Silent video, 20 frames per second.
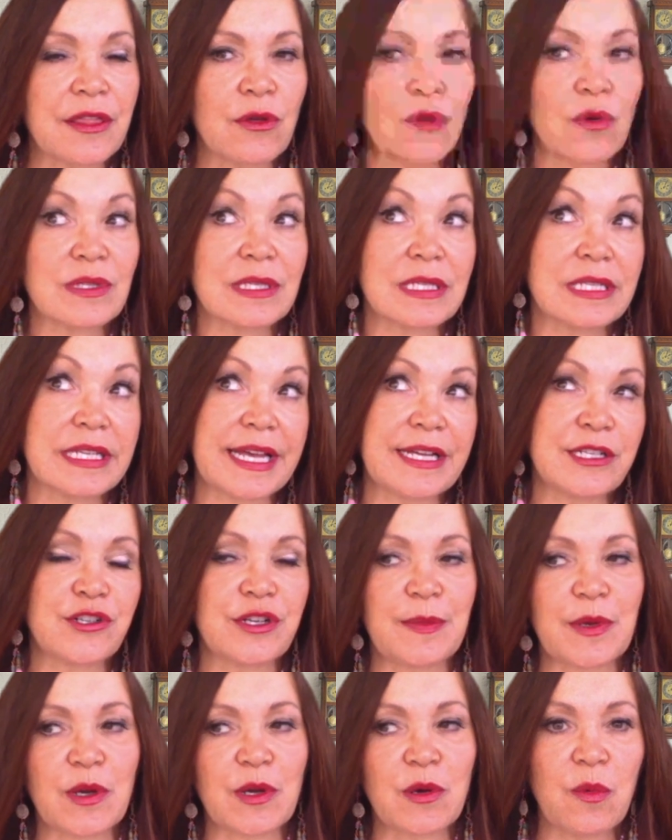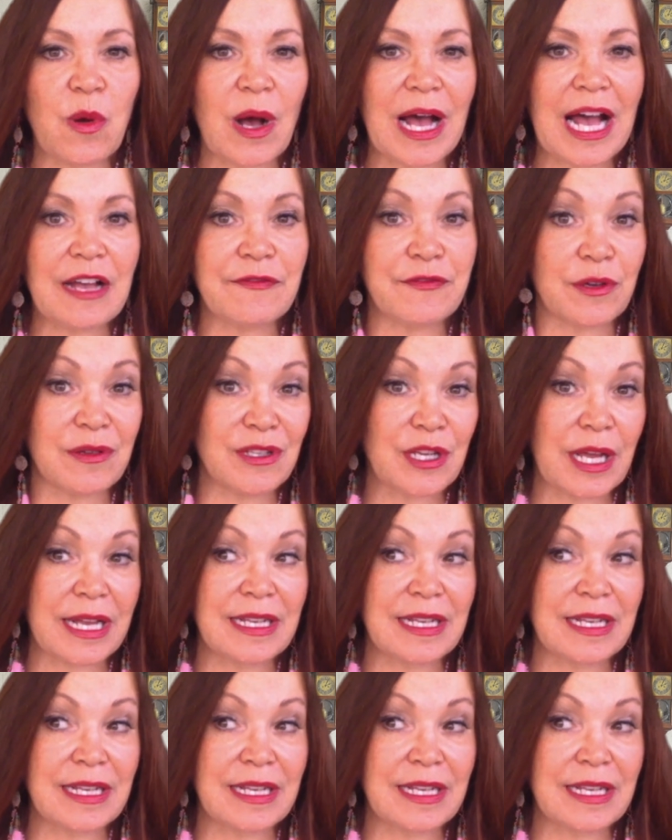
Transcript: thoughts, daydreaming, or what have you,